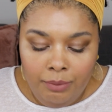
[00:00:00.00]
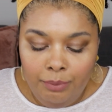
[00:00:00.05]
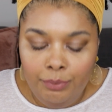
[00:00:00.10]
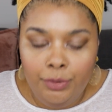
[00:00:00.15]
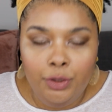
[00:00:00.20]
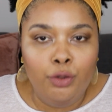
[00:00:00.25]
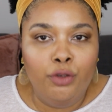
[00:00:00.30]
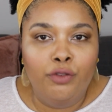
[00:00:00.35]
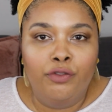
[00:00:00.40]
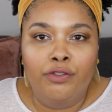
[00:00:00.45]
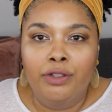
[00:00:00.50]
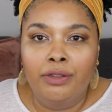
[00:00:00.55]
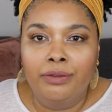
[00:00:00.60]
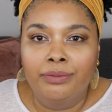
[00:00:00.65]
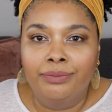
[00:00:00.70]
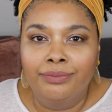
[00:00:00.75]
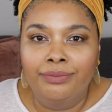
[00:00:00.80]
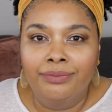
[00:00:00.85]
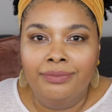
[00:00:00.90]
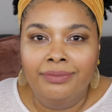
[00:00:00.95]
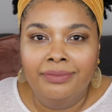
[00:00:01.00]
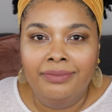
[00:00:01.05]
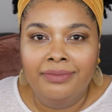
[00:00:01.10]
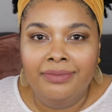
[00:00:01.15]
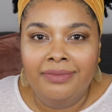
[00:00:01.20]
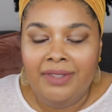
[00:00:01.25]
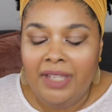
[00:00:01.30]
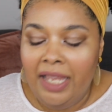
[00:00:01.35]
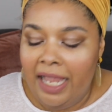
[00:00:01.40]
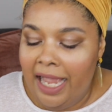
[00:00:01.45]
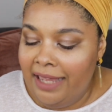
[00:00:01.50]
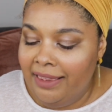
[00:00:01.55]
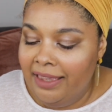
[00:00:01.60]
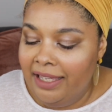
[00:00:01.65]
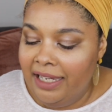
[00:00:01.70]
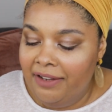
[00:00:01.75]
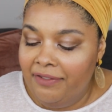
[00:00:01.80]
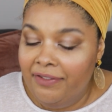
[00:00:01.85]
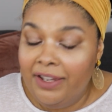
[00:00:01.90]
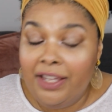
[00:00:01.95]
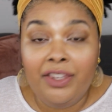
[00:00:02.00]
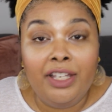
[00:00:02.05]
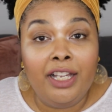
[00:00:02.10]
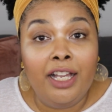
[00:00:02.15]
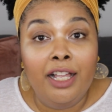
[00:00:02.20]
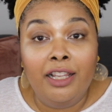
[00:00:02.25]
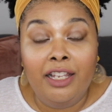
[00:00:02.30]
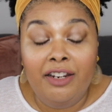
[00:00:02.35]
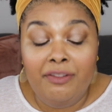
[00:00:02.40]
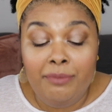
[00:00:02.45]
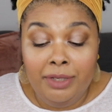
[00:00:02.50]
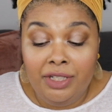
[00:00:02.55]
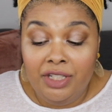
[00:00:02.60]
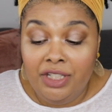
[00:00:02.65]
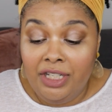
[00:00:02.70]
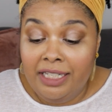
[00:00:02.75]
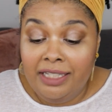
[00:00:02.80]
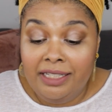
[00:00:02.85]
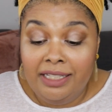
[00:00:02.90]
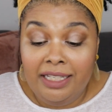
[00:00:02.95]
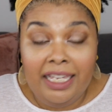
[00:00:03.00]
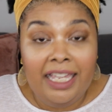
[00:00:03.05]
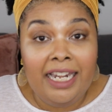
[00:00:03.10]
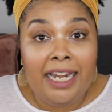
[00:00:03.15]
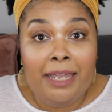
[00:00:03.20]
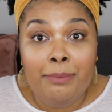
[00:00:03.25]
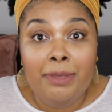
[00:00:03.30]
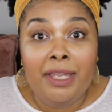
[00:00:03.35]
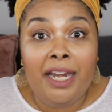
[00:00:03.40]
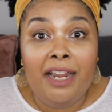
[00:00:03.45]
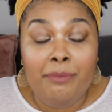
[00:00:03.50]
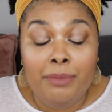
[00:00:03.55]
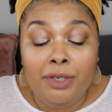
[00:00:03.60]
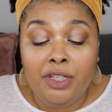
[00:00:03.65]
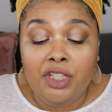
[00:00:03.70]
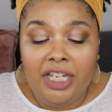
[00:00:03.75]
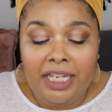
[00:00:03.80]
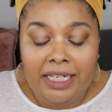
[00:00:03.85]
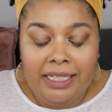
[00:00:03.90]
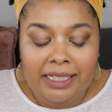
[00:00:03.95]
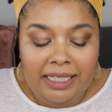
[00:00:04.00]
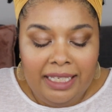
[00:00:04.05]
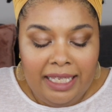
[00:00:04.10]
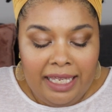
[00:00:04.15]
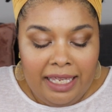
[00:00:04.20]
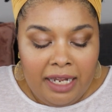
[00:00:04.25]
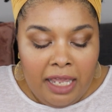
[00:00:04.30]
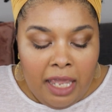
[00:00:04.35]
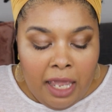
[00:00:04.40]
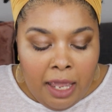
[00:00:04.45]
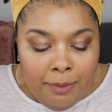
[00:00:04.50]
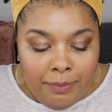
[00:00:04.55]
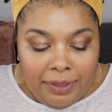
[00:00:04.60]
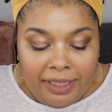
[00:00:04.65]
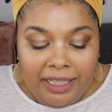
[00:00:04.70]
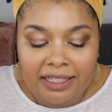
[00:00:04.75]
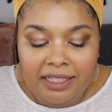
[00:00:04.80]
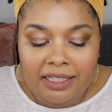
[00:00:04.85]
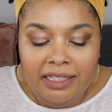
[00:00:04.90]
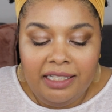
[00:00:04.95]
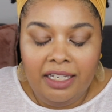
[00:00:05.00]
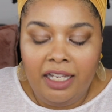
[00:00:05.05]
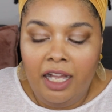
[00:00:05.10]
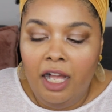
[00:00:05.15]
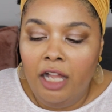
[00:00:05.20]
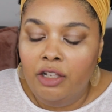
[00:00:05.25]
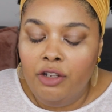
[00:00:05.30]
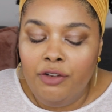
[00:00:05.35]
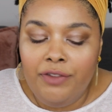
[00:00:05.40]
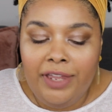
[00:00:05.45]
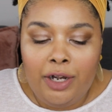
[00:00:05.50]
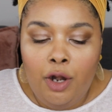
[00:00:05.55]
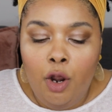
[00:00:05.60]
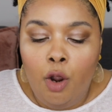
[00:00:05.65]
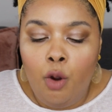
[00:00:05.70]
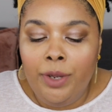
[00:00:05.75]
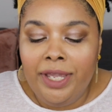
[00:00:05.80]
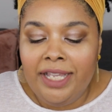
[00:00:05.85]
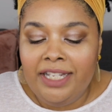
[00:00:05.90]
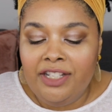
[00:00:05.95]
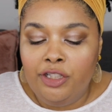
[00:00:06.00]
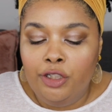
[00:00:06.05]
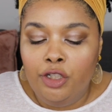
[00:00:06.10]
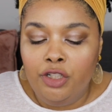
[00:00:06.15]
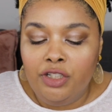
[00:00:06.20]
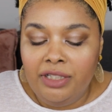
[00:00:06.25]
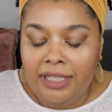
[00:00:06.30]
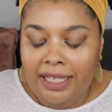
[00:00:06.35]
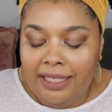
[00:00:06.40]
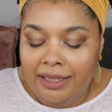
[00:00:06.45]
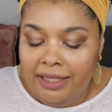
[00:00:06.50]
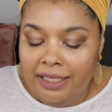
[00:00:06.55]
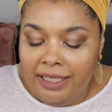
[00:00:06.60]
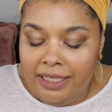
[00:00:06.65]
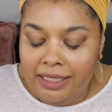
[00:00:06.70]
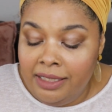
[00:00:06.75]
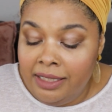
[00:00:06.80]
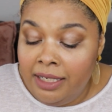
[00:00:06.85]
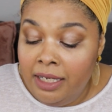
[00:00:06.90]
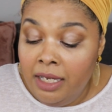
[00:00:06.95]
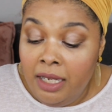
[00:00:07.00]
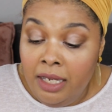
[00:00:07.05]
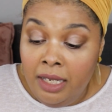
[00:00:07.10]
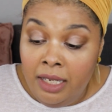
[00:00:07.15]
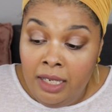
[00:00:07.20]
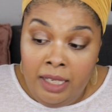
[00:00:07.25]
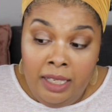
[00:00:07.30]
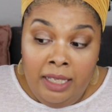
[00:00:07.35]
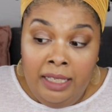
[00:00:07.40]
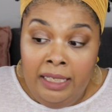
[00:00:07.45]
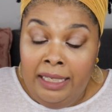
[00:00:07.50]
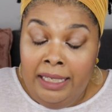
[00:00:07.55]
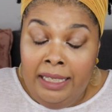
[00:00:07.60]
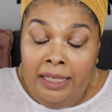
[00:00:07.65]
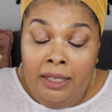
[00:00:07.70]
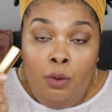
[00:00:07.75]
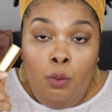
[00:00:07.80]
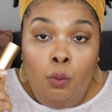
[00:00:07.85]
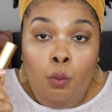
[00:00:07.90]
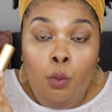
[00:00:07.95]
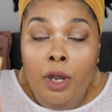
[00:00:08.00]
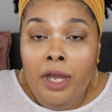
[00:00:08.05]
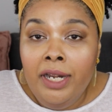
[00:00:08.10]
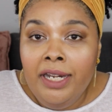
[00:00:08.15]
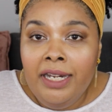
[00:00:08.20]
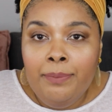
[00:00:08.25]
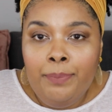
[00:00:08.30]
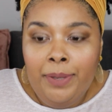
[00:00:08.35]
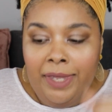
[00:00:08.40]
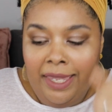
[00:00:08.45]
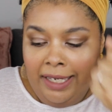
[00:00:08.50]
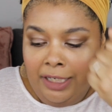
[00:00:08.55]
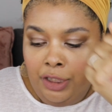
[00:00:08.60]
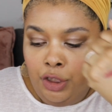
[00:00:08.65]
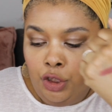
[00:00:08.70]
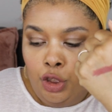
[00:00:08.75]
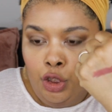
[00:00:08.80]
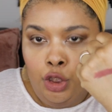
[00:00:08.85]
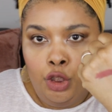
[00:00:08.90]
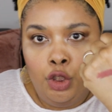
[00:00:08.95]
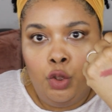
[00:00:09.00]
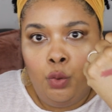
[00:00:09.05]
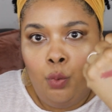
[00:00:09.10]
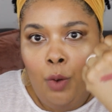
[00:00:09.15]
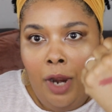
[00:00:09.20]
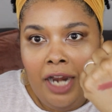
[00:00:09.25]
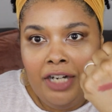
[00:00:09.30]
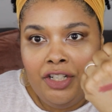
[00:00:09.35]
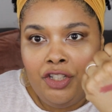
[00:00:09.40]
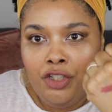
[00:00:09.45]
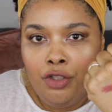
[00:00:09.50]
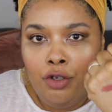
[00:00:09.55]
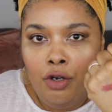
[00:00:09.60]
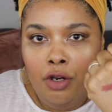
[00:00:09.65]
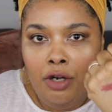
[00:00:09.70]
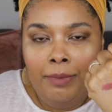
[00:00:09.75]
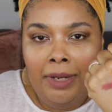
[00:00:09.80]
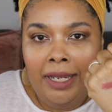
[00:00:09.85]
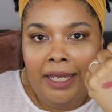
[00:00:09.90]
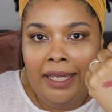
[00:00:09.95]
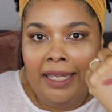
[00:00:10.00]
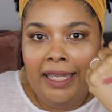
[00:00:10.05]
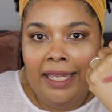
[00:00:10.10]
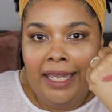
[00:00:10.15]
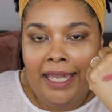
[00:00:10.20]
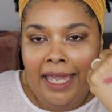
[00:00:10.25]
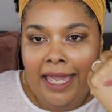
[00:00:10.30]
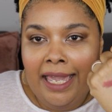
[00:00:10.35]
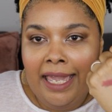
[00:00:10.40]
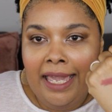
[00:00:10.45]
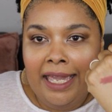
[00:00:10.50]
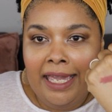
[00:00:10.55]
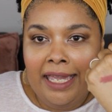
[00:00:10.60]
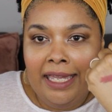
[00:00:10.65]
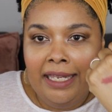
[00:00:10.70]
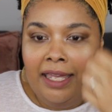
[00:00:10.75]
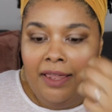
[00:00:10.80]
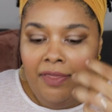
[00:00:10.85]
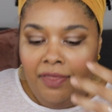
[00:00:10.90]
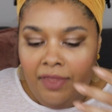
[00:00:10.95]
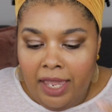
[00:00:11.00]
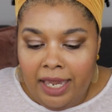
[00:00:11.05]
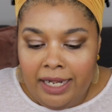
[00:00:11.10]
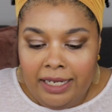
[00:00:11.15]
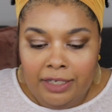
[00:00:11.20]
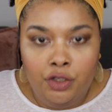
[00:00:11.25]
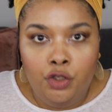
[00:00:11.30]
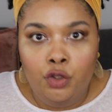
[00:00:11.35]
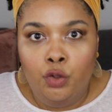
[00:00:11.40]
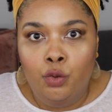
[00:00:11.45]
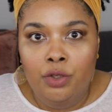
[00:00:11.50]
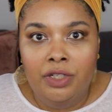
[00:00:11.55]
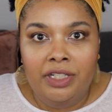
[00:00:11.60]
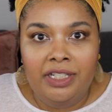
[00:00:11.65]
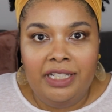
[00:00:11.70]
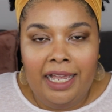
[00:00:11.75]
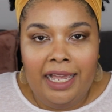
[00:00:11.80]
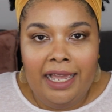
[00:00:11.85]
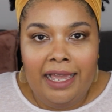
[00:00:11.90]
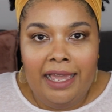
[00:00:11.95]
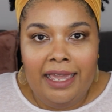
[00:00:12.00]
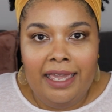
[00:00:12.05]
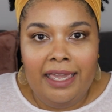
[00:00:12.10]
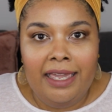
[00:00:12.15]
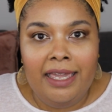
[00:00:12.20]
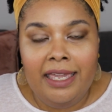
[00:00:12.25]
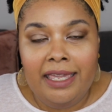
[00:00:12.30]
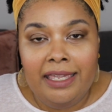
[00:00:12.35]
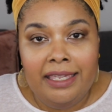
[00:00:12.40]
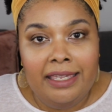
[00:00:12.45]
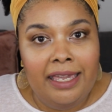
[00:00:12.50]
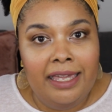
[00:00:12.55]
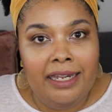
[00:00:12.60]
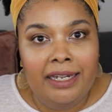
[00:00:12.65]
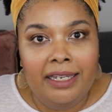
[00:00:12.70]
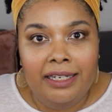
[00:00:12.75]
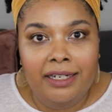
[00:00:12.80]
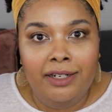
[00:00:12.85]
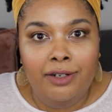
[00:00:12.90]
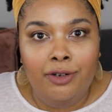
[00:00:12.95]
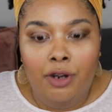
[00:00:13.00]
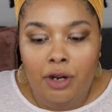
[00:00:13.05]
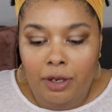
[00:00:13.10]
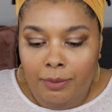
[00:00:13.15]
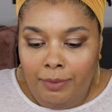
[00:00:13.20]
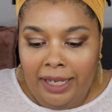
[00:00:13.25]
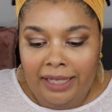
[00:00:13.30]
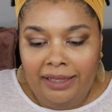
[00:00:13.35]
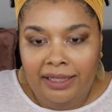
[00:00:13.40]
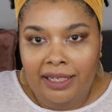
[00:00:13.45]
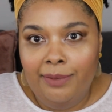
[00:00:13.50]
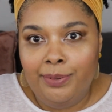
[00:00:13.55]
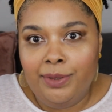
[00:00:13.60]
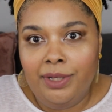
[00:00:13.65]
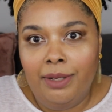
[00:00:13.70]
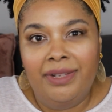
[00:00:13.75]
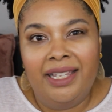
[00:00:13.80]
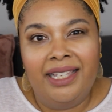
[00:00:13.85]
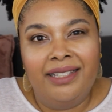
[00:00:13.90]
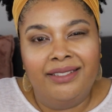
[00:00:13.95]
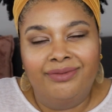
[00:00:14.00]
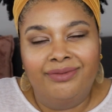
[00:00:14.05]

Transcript: Beautiful. I think I found the color I've been chasing. And I mean, I've been chasing it because it's a color that always looks like this. One in picture, swatched on my hand, and then as soon as I get it on my lips, I'm like,